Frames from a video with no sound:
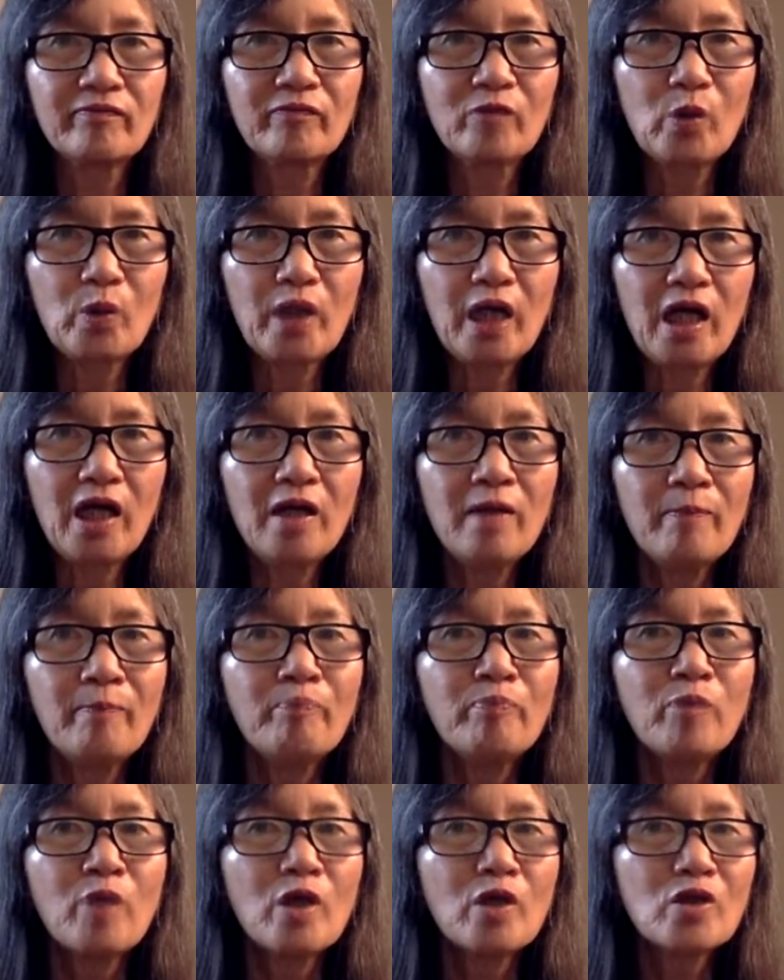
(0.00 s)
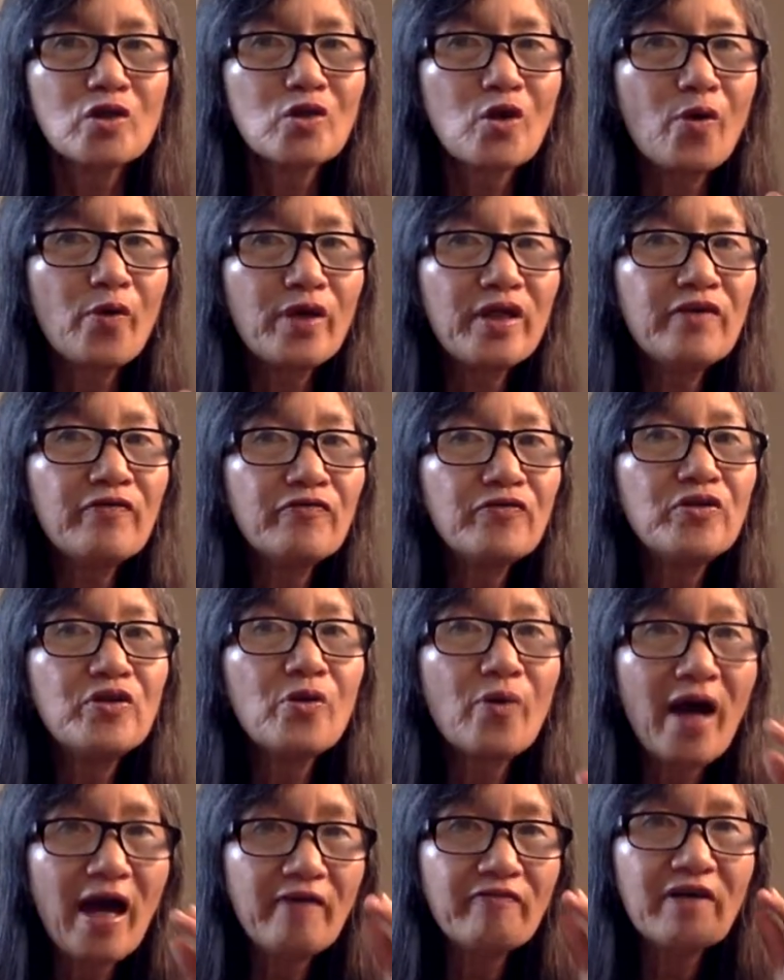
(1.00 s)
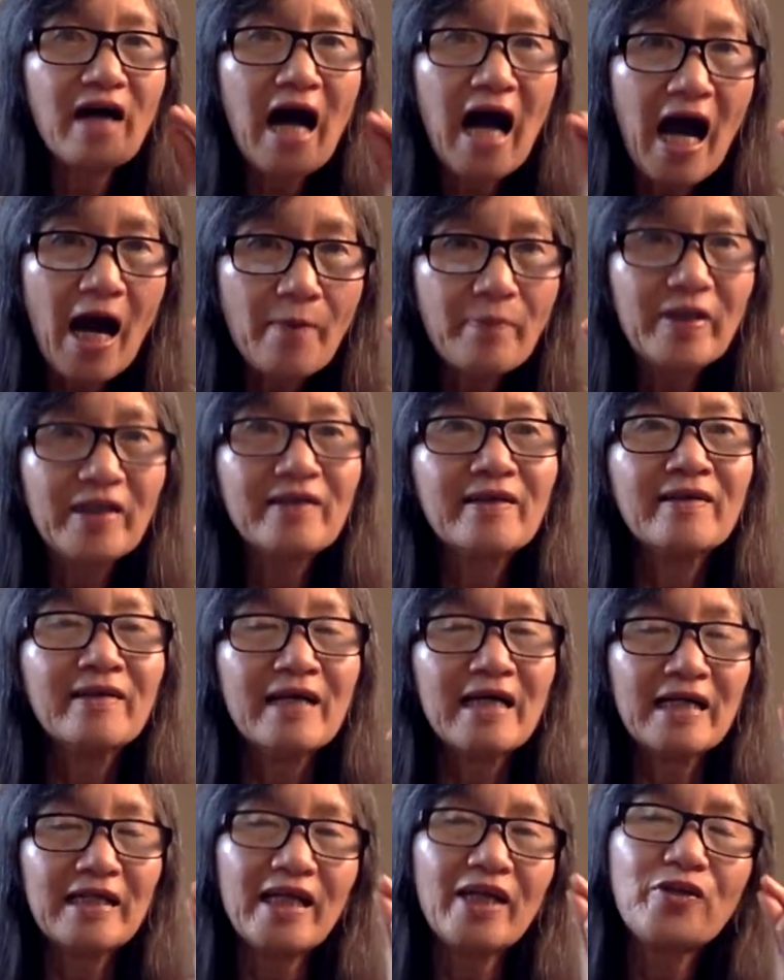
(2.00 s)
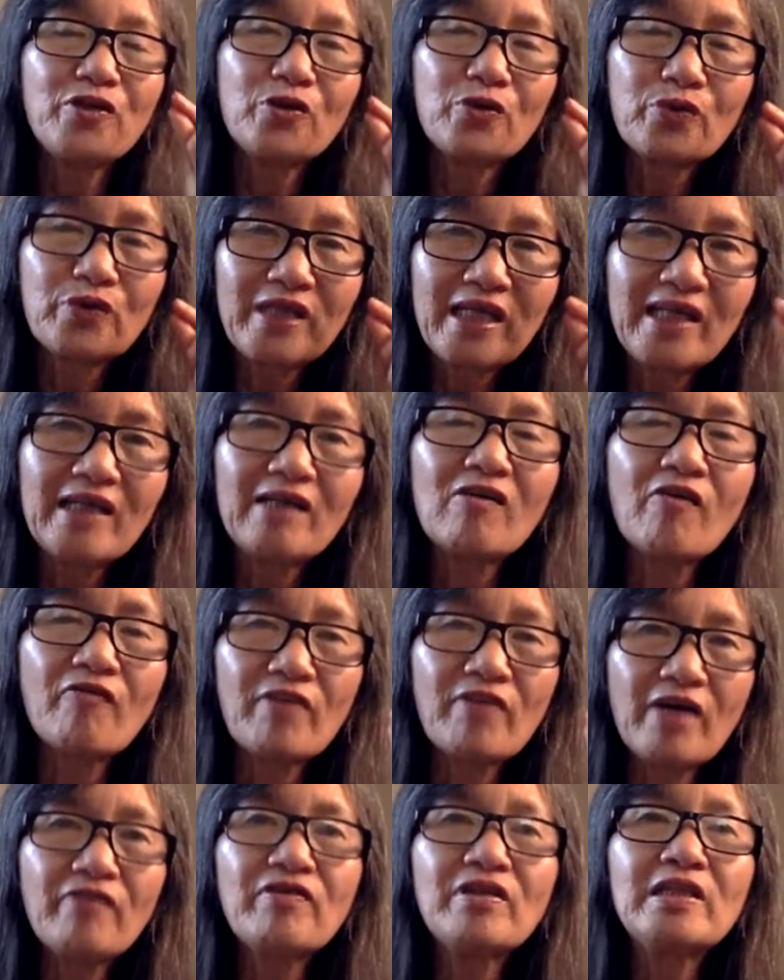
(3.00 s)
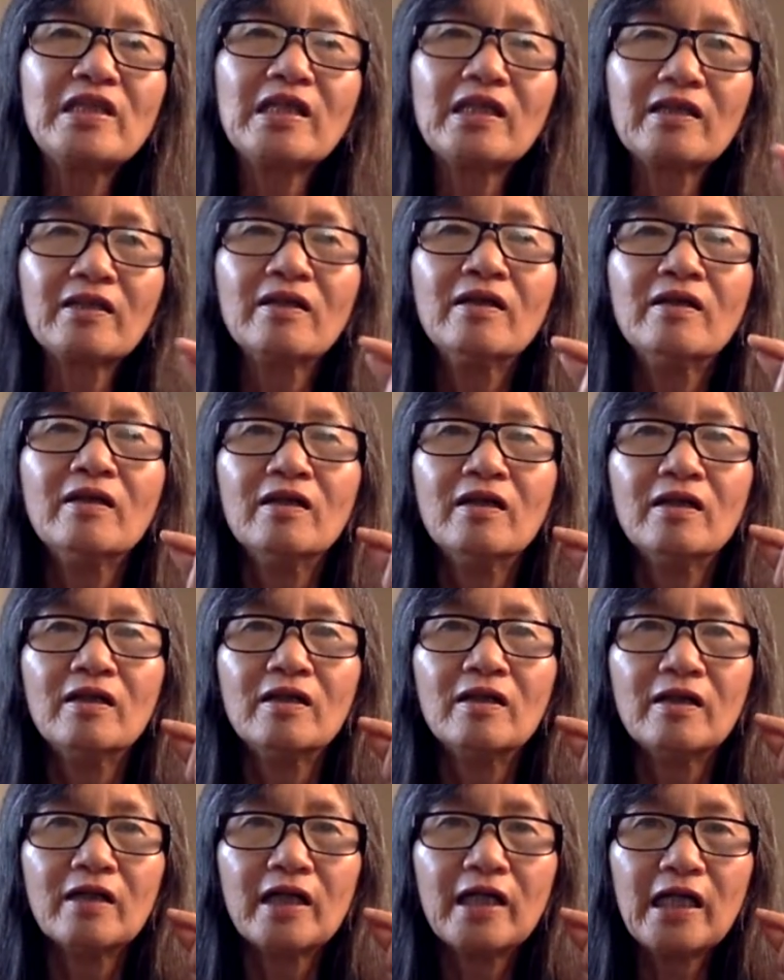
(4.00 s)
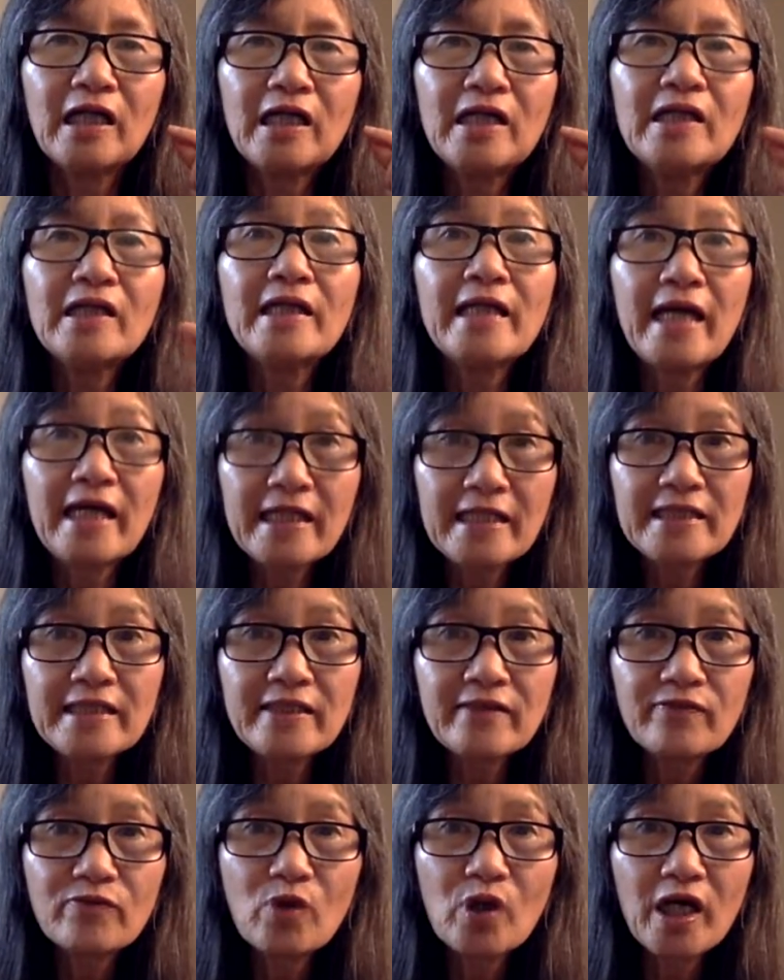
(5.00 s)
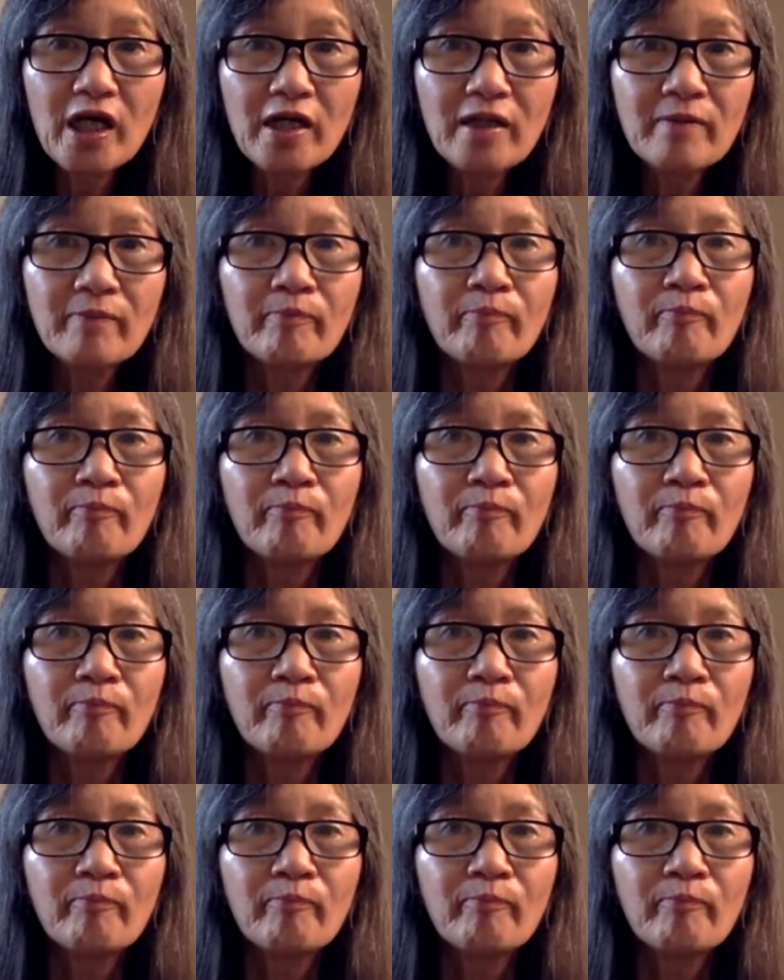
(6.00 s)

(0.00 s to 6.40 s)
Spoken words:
Okay? So if you have a habit that you think of everything in a negative way,